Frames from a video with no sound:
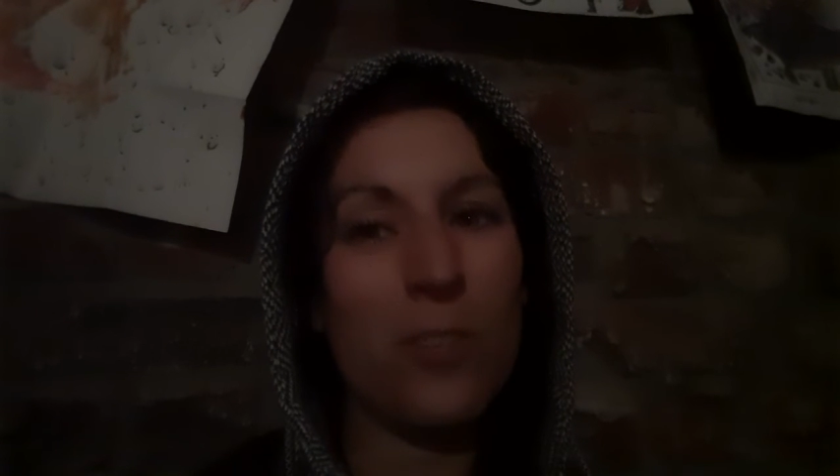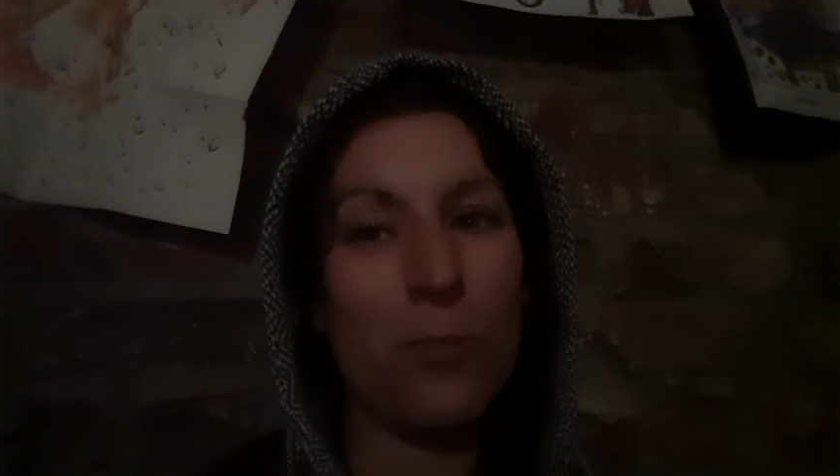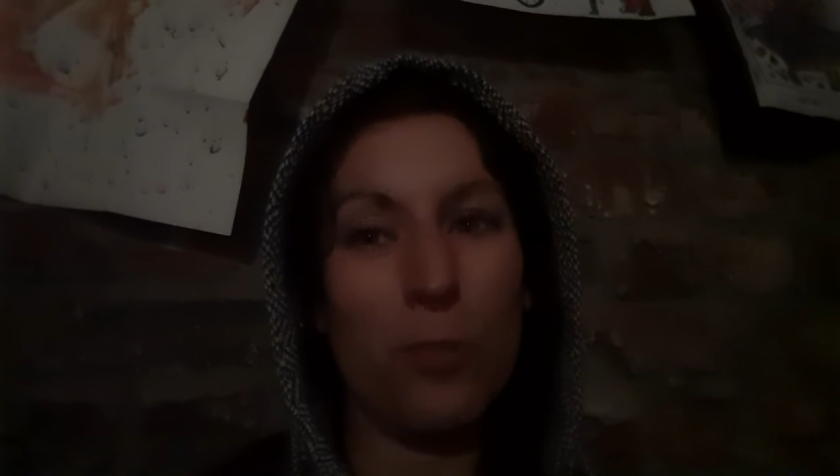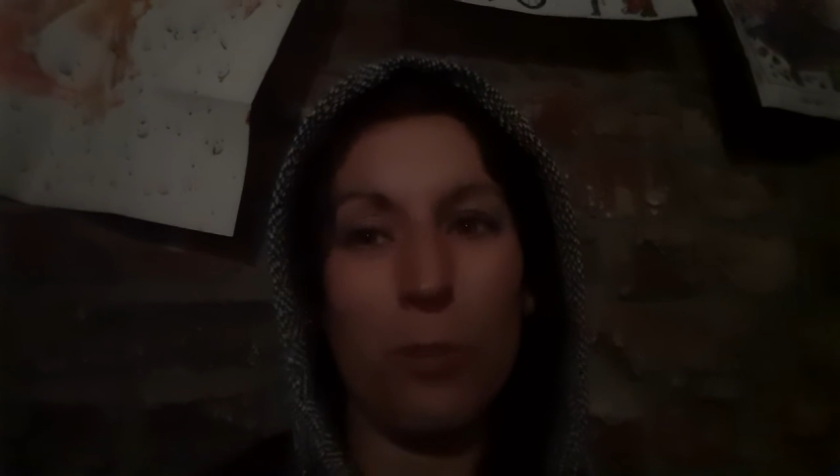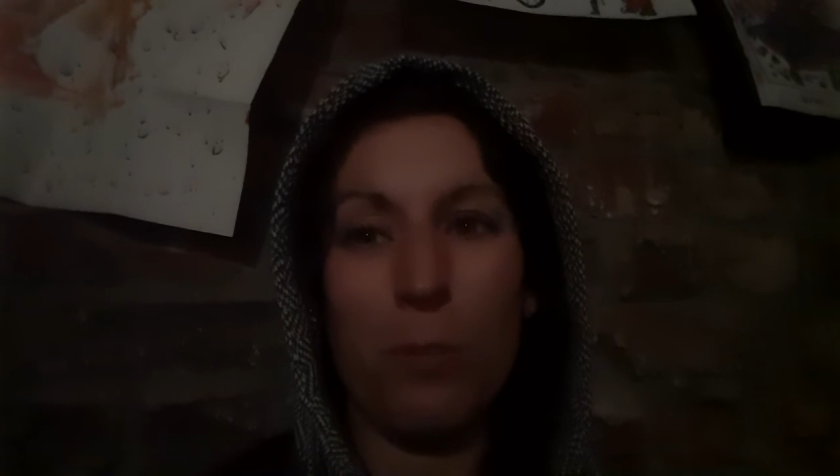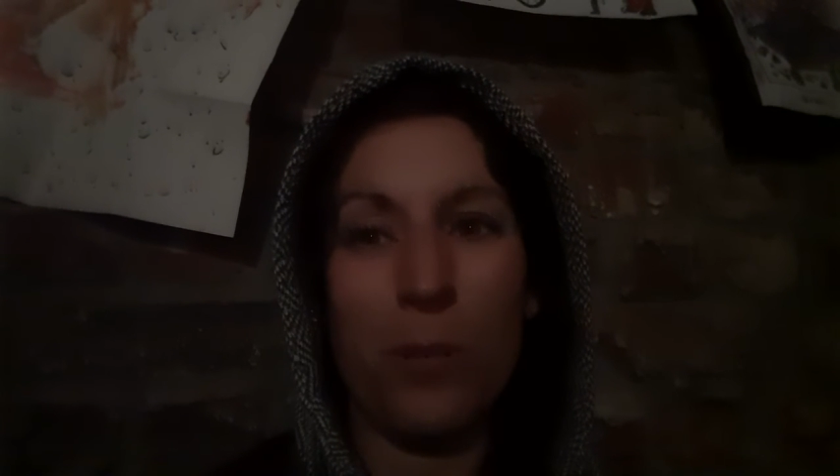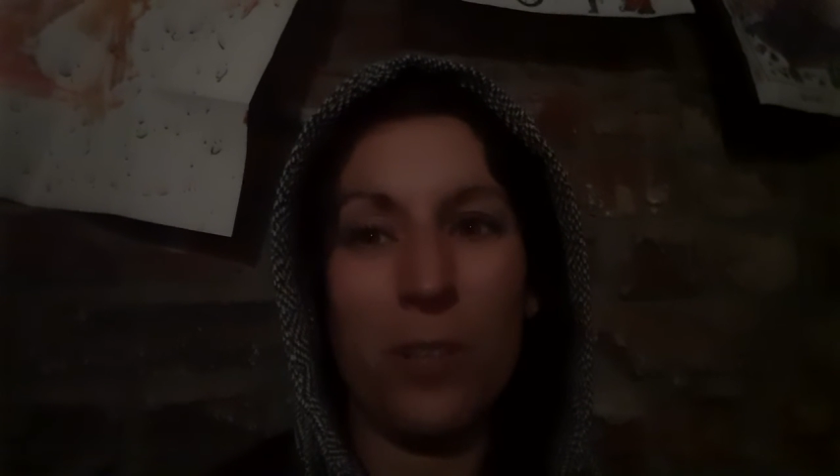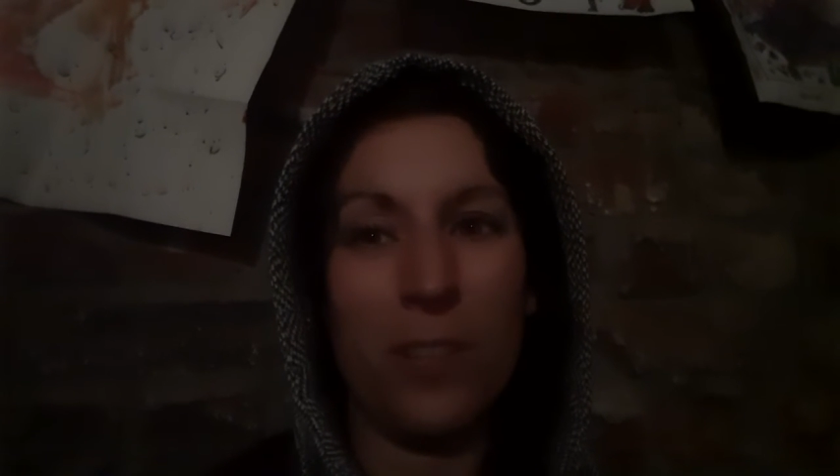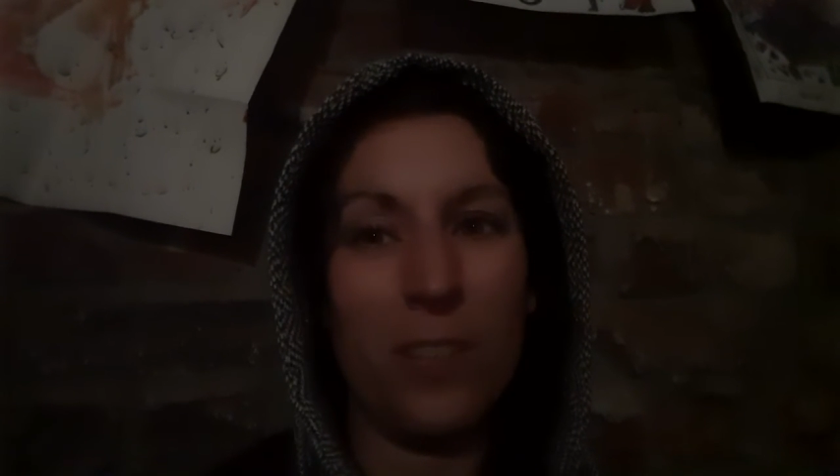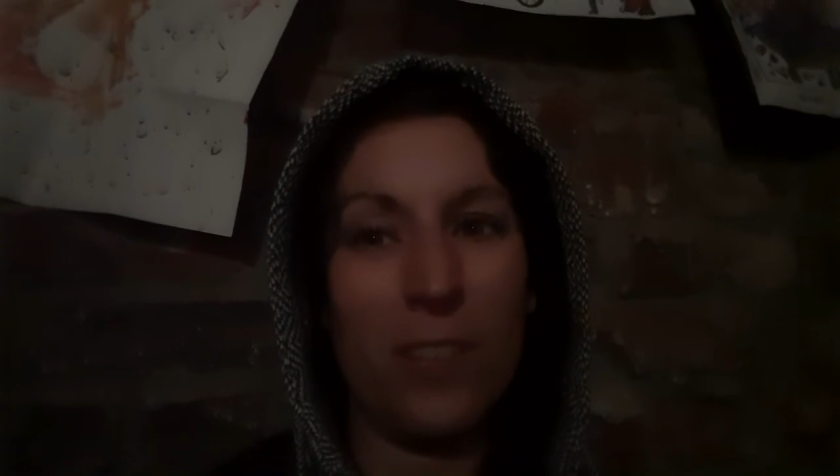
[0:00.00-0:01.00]
to your
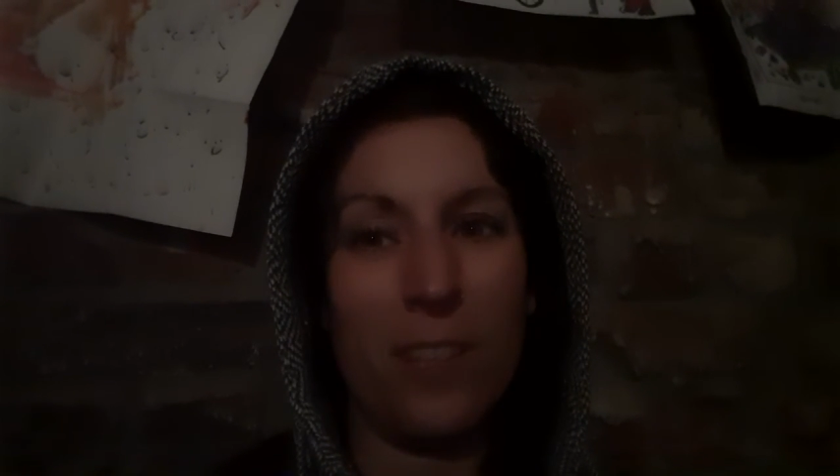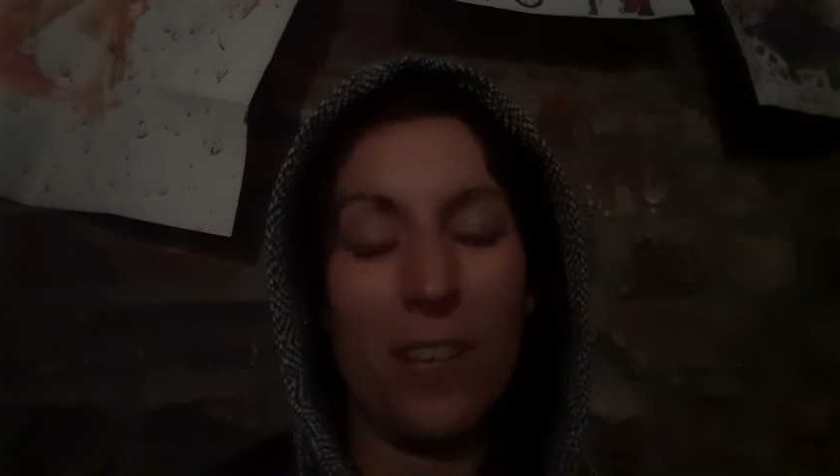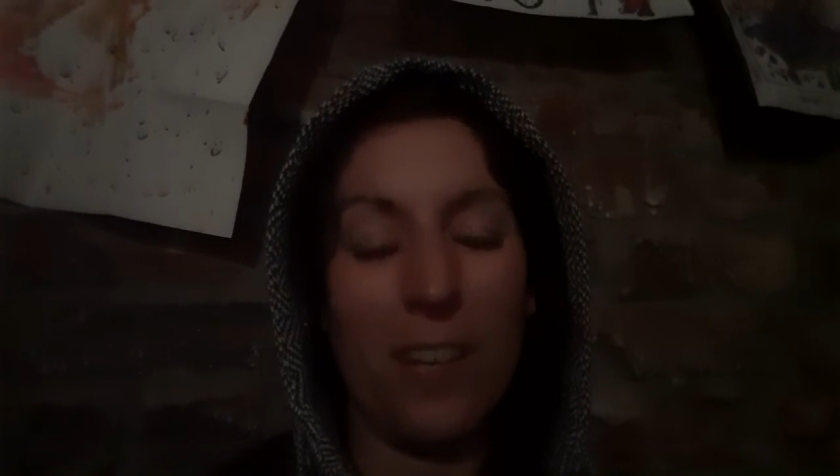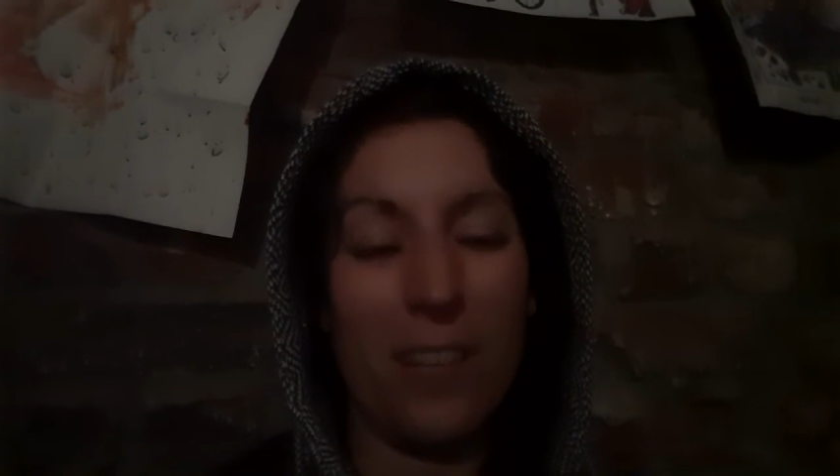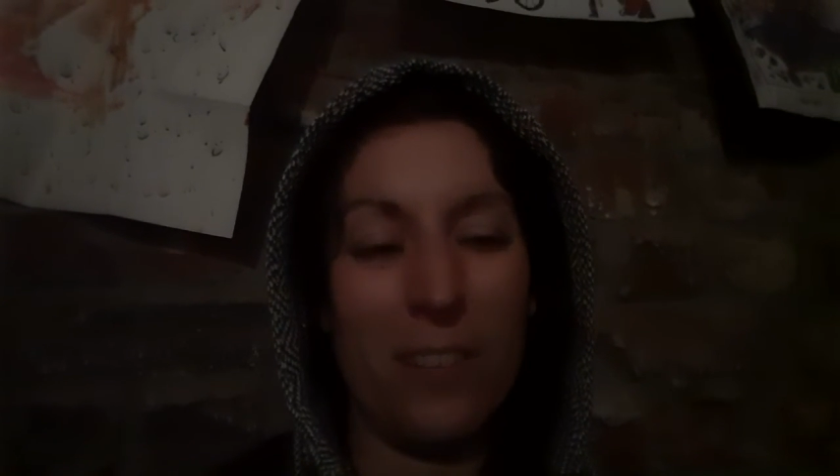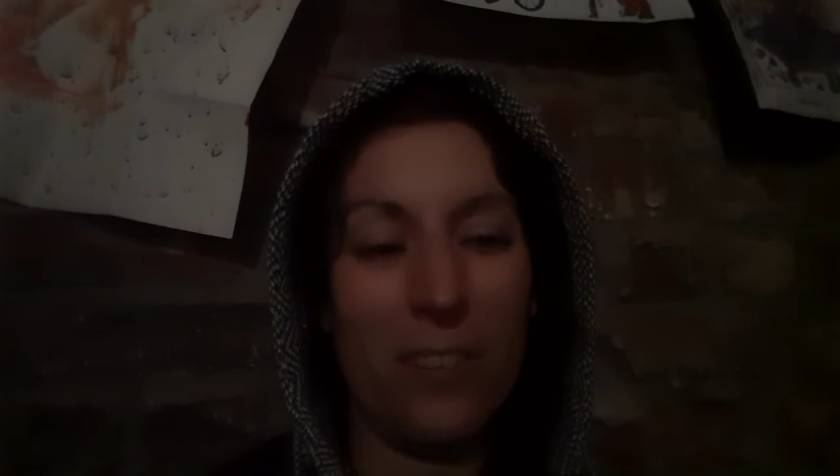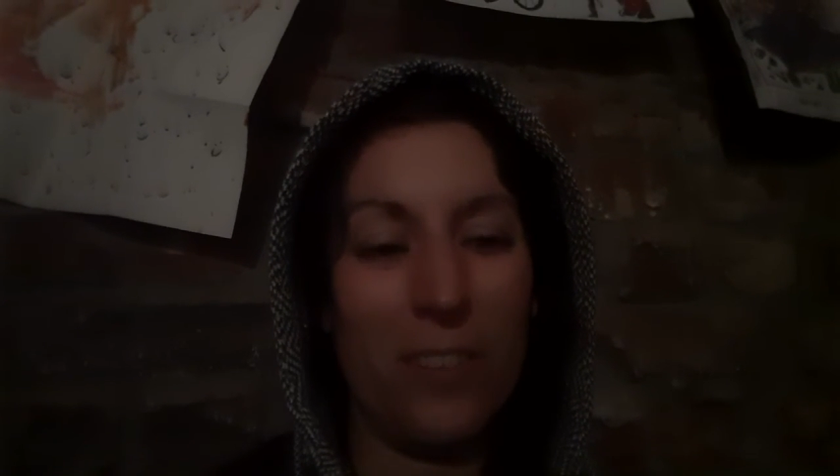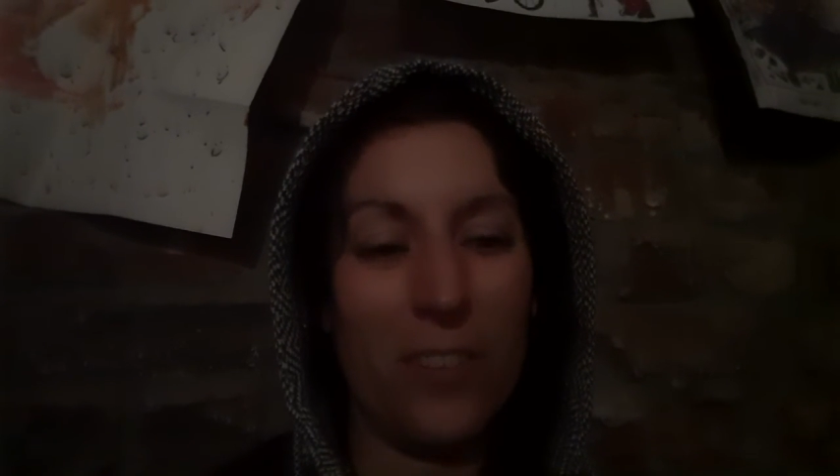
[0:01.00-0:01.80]
body, and